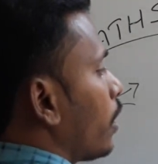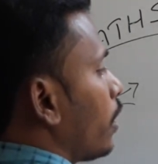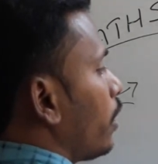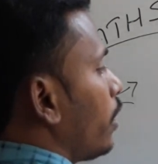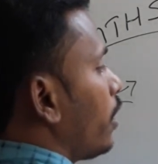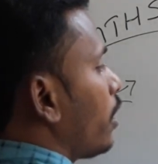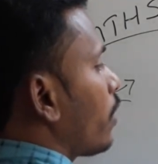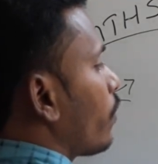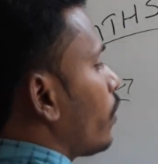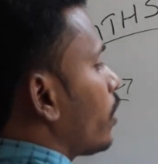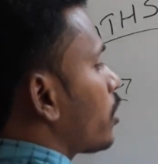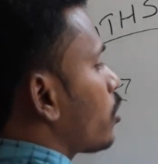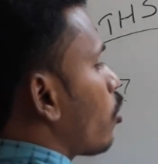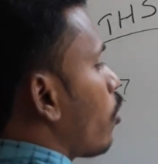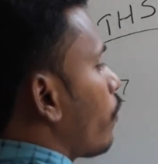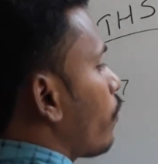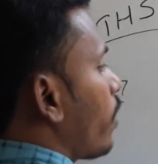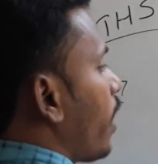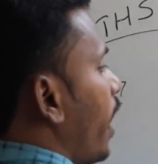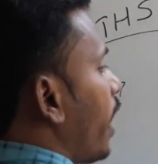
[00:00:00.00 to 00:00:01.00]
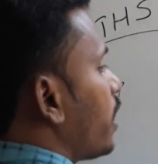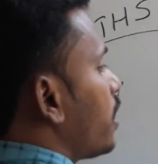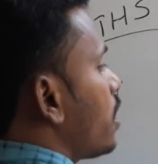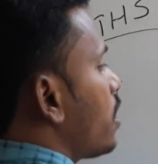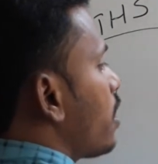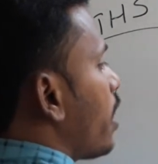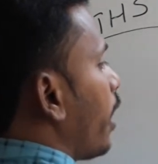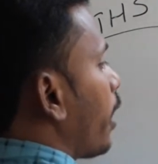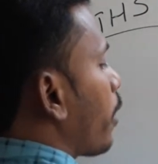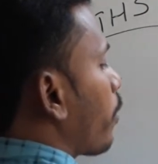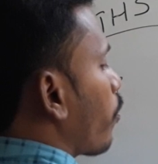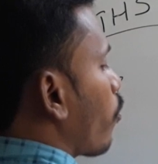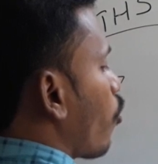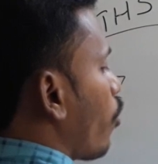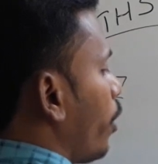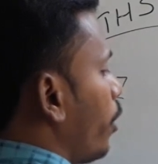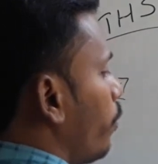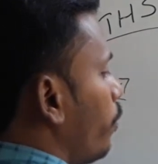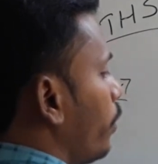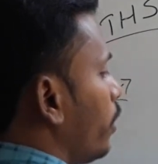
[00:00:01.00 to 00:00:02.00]
Equation of tangent at a
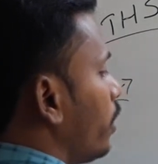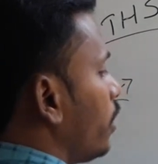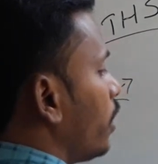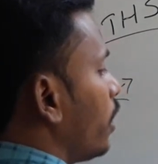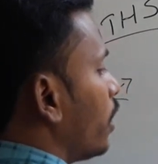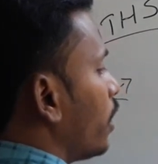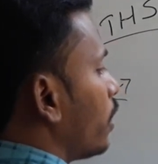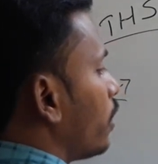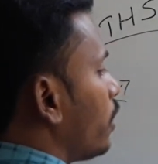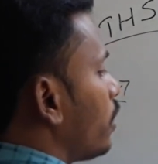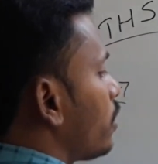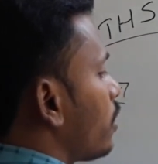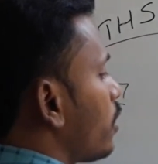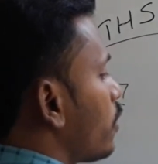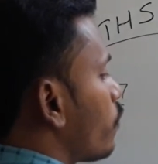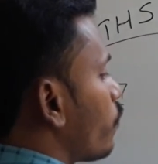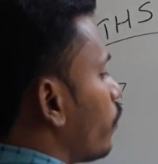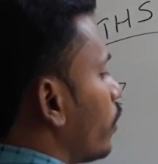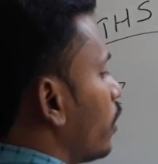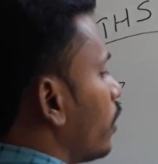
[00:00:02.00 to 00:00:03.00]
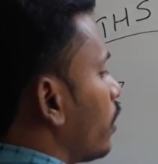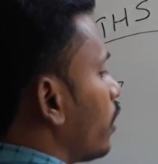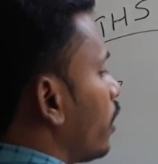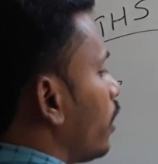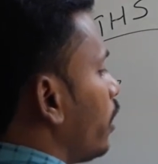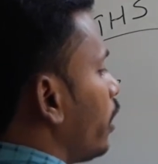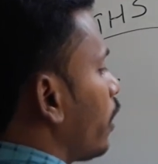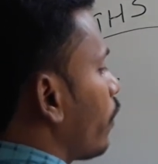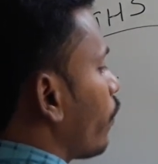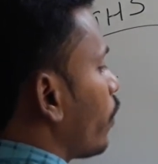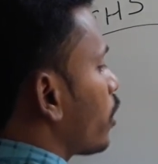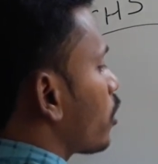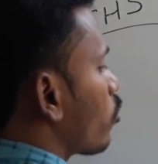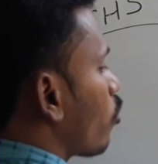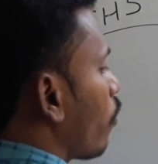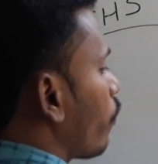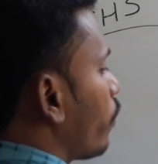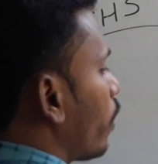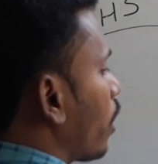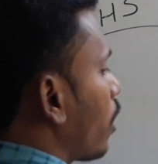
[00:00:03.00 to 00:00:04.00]
point p. This is for equation
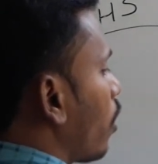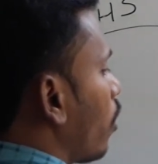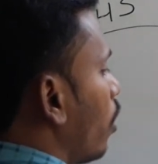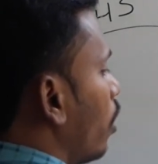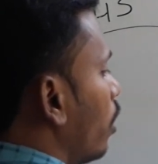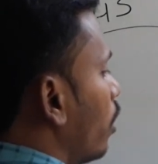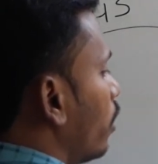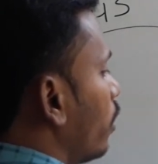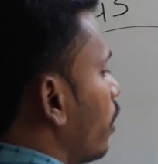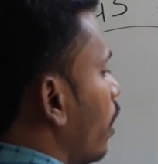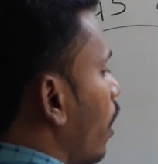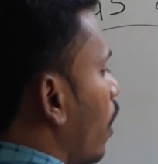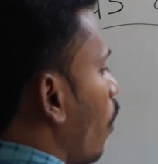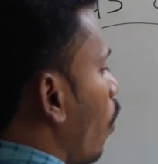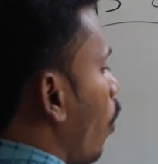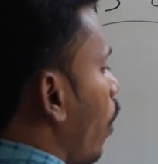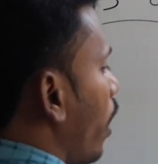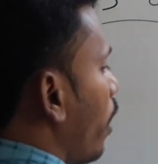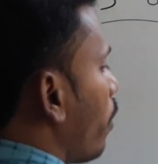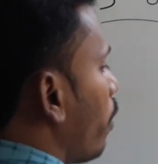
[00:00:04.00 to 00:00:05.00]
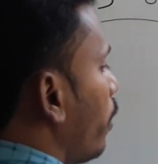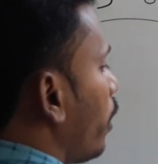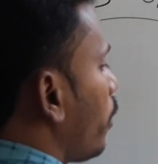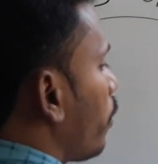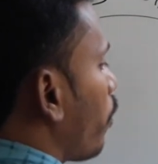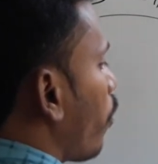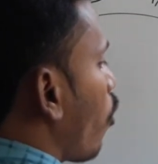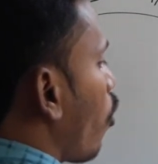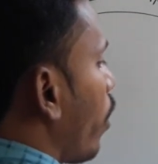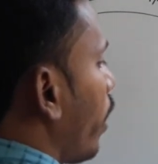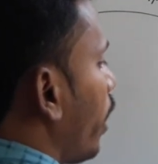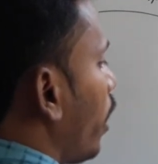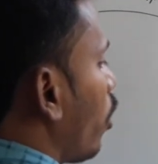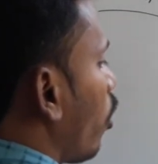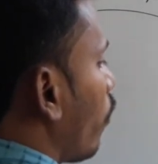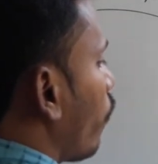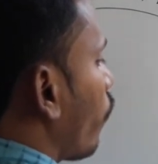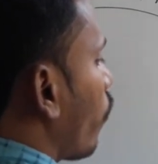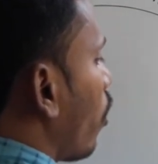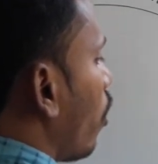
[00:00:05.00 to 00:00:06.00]
of the chord when midpoint
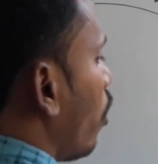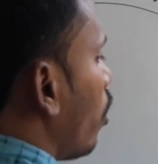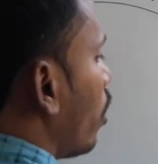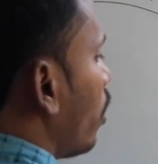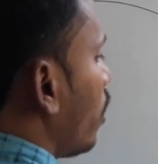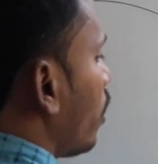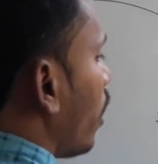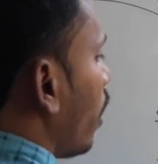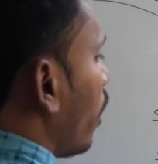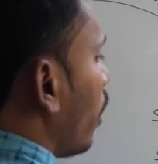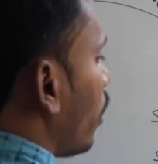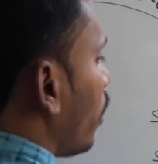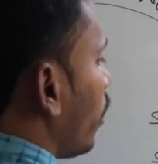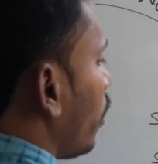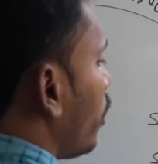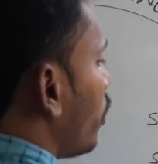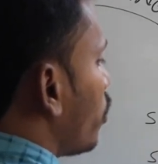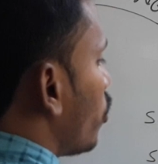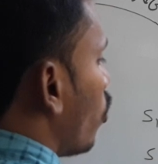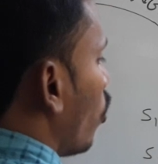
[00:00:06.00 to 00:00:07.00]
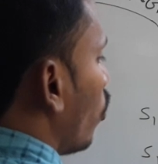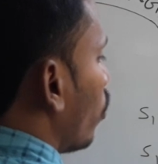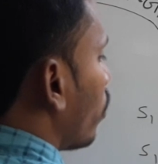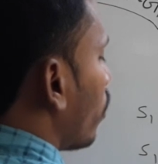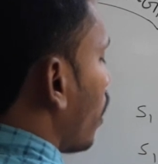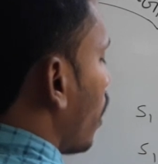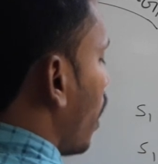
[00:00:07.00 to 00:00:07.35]
of chord is known.